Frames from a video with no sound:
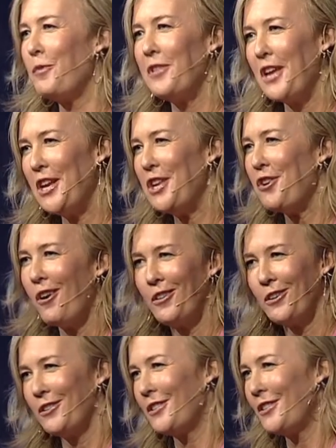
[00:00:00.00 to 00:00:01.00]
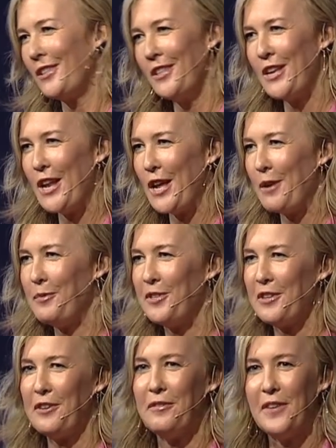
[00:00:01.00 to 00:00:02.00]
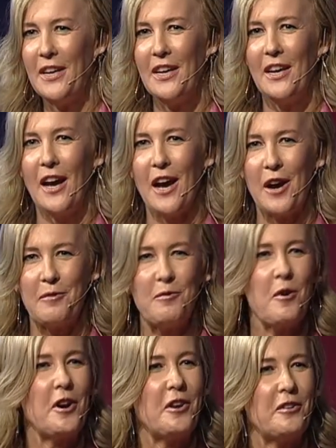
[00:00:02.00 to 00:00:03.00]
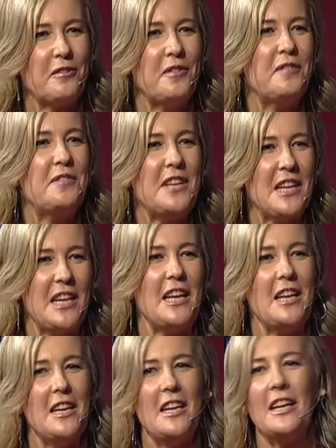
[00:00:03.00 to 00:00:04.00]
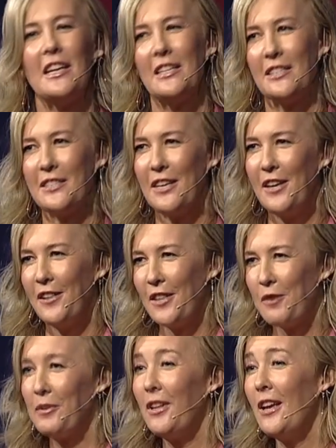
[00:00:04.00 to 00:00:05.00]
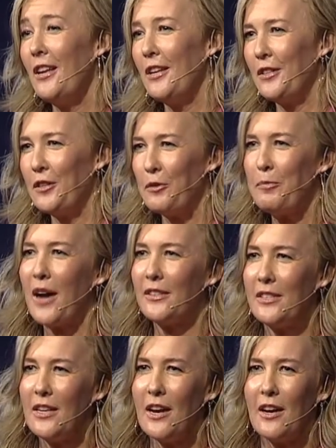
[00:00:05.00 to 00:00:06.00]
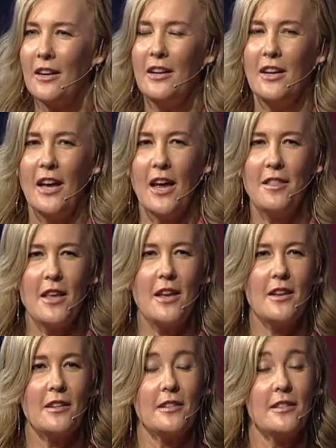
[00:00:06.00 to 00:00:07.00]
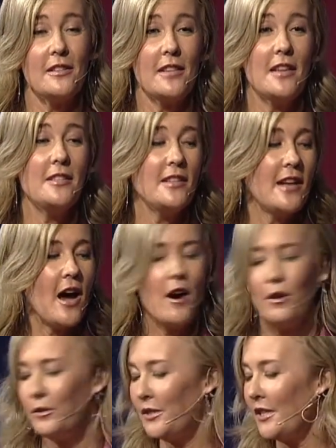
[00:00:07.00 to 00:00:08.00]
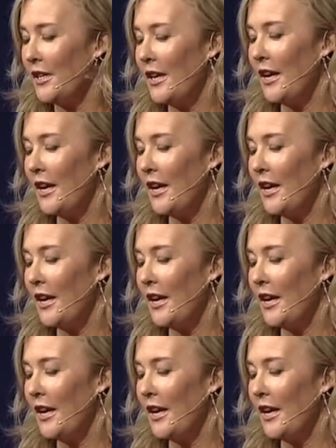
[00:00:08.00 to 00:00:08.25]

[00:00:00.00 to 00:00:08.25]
with $80 the names of 450 Indians that related to Bhatia, and they sent it out.